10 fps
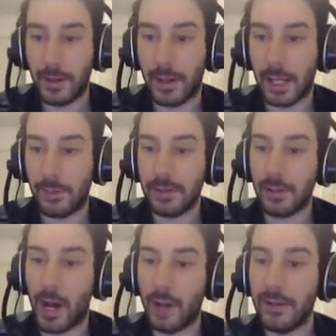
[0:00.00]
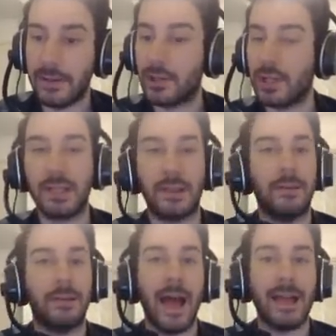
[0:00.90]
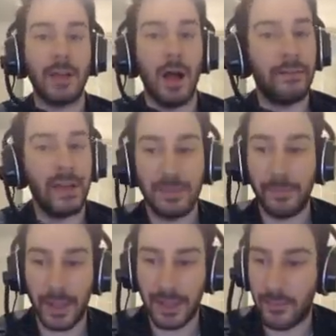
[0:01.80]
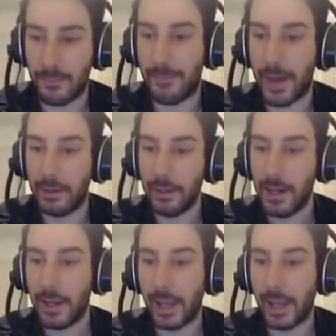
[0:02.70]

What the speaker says: Again, resilient offense is just last offense, but even better.